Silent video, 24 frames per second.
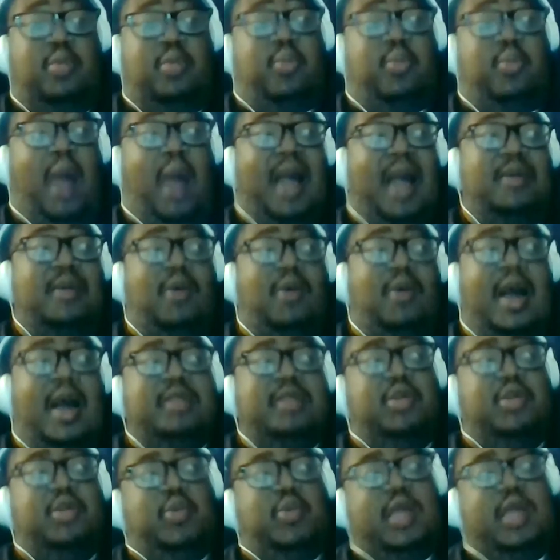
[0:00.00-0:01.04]
why
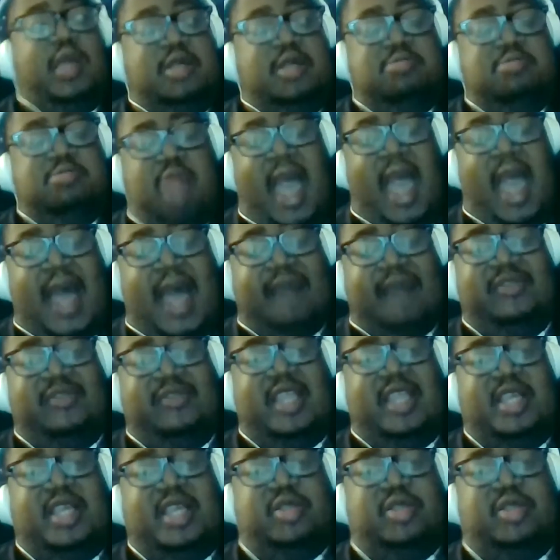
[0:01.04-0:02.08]
do we have
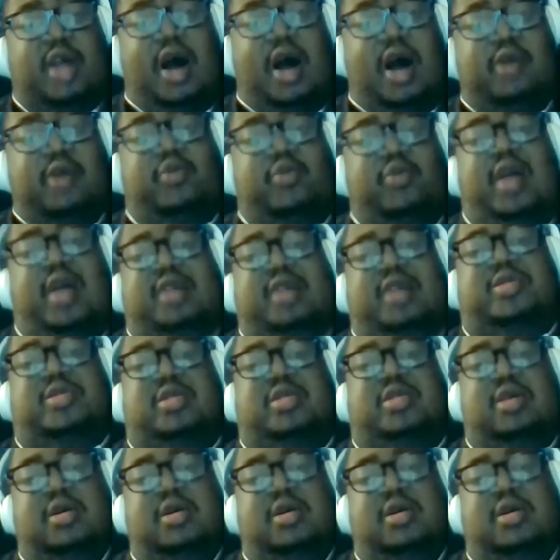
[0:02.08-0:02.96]
these unrest